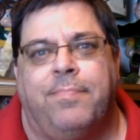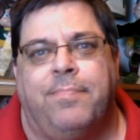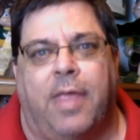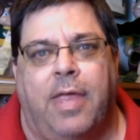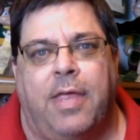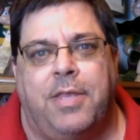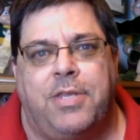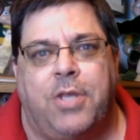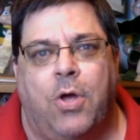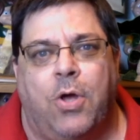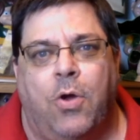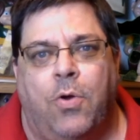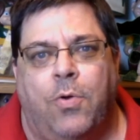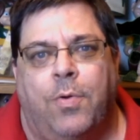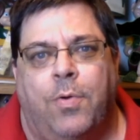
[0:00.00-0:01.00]
and
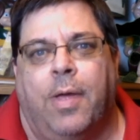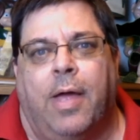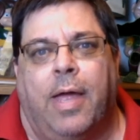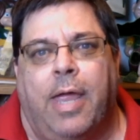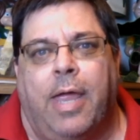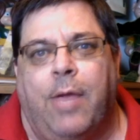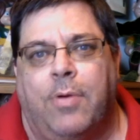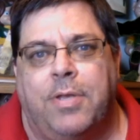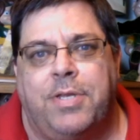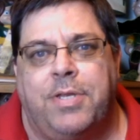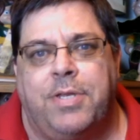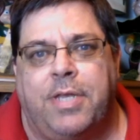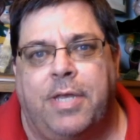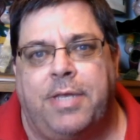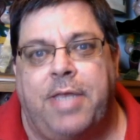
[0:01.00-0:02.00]
so it was
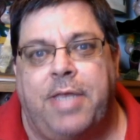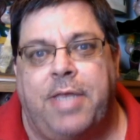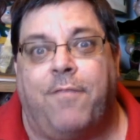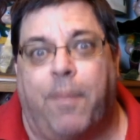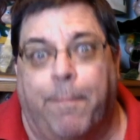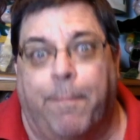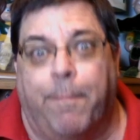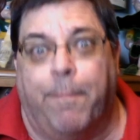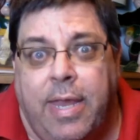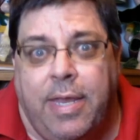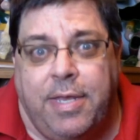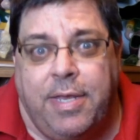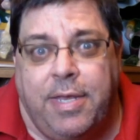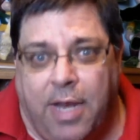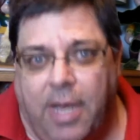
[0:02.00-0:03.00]
time for me
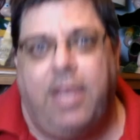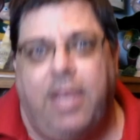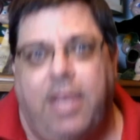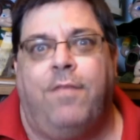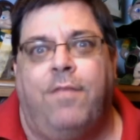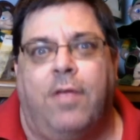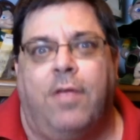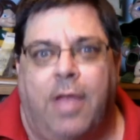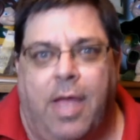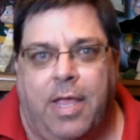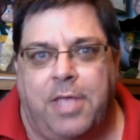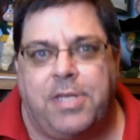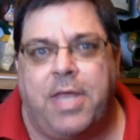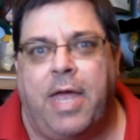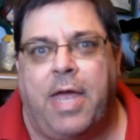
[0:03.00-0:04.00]
to leave
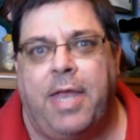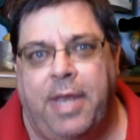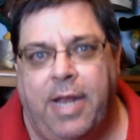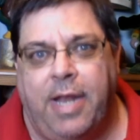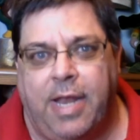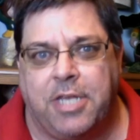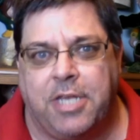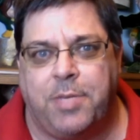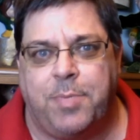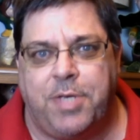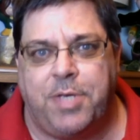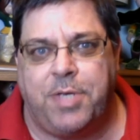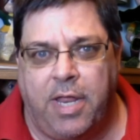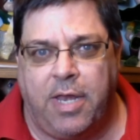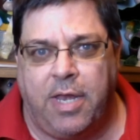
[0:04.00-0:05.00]
because I needed to get some
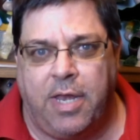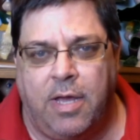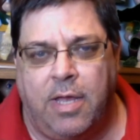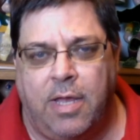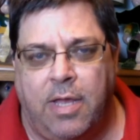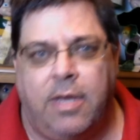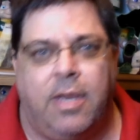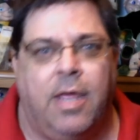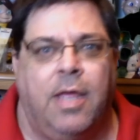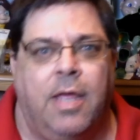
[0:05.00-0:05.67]
studying done.